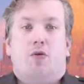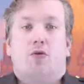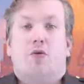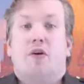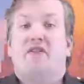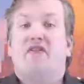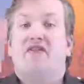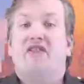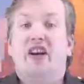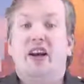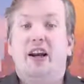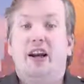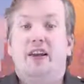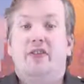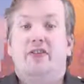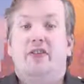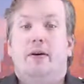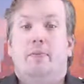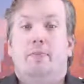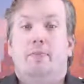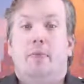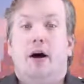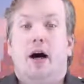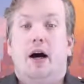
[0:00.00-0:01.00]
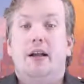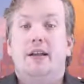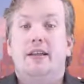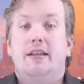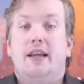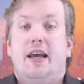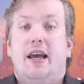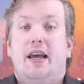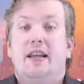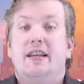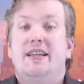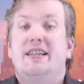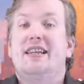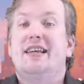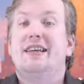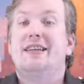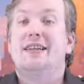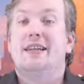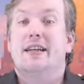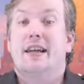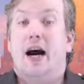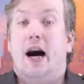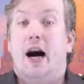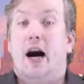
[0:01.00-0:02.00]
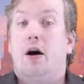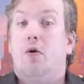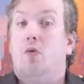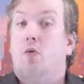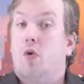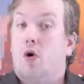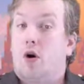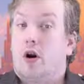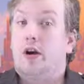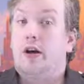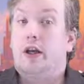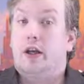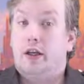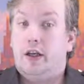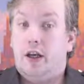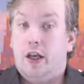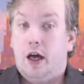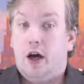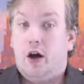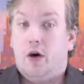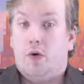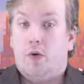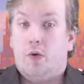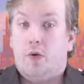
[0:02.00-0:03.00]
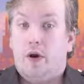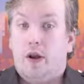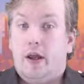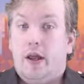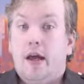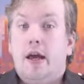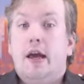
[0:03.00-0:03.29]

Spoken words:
revealing that Mondain did not work alone.